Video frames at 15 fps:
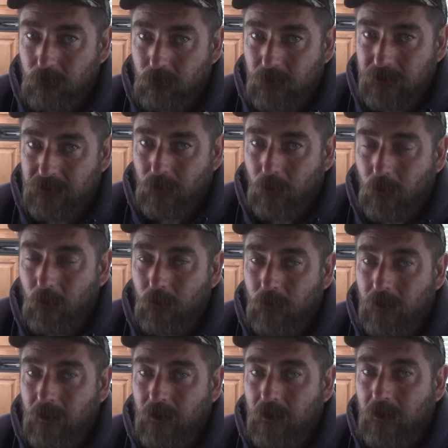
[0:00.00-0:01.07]
what the
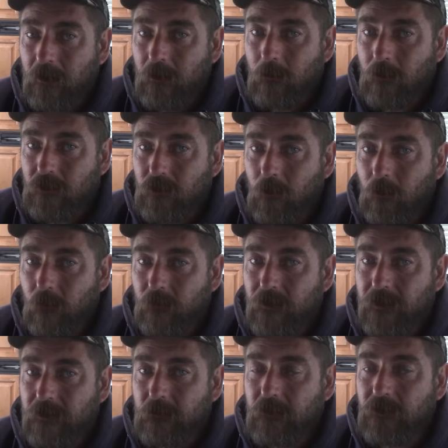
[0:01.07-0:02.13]
whole
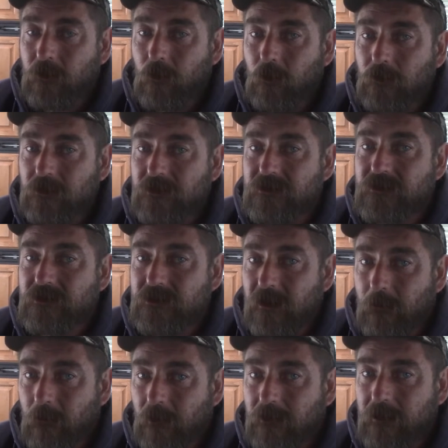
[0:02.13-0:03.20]
thing with Cole is
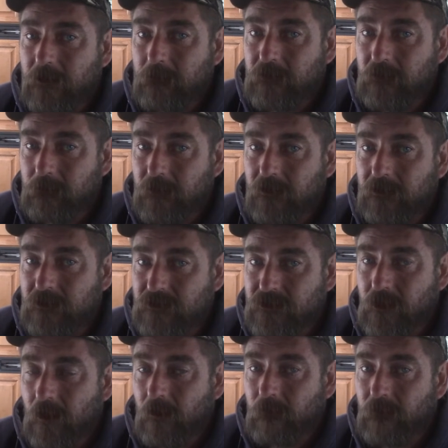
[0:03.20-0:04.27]
I want him to build his
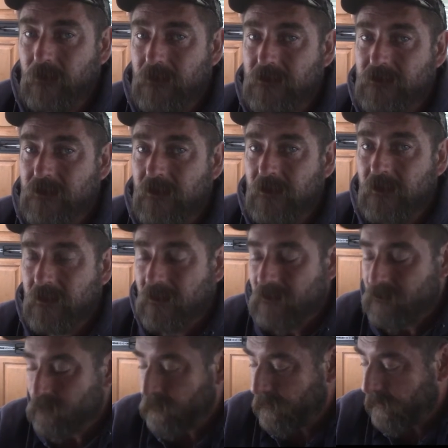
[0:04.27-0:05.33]
confidence
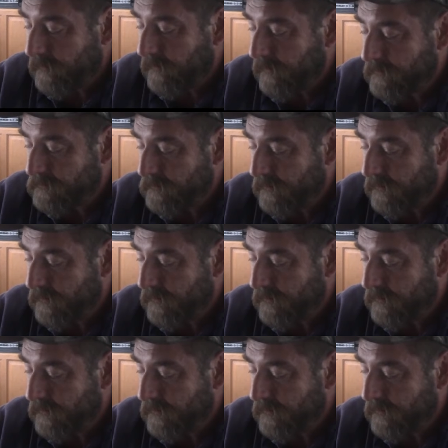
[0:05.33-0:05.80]
so that he has